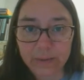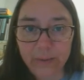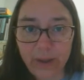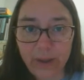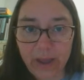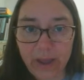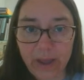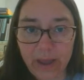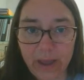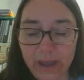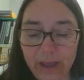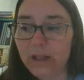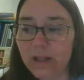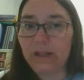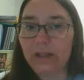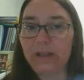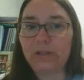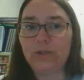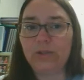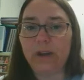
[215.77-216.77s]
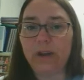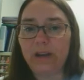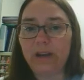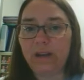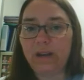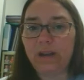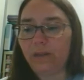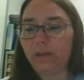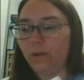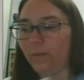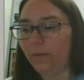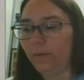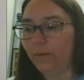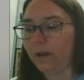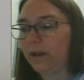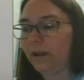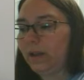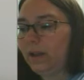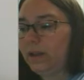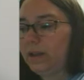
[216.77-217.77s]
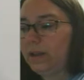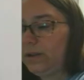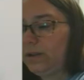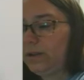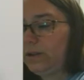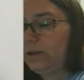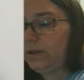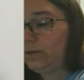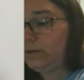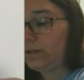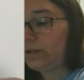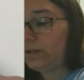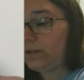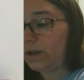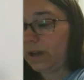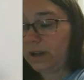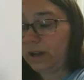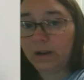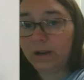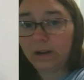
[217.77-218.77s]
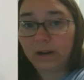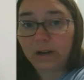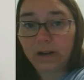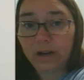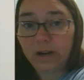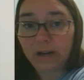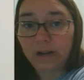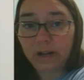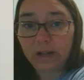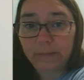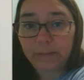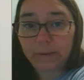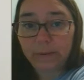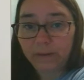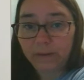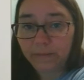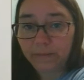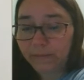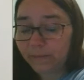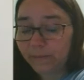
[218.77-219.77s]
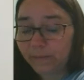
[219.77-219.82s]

Okay, let's try another one. You start up here,